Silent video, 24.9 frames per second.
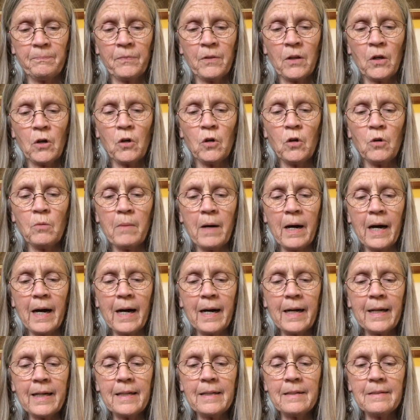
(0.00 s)
whom I
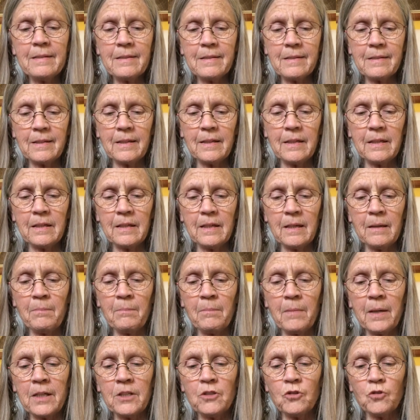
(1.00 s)
had seen in
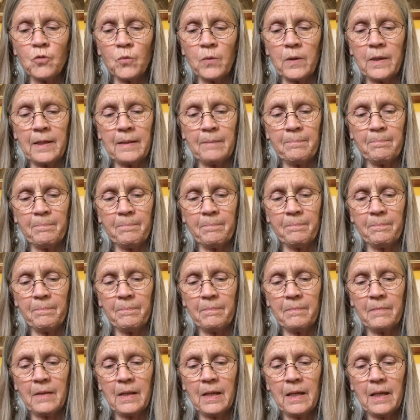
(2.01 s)
my dream,
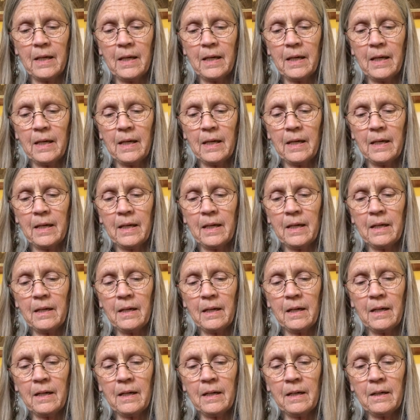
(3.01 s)
and
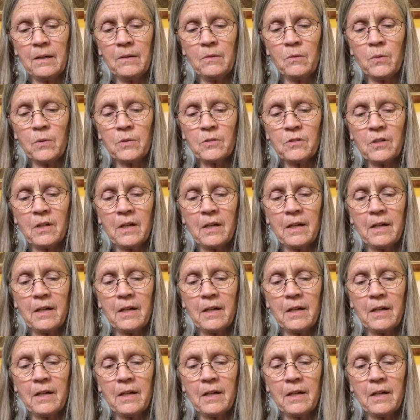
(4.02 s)
I was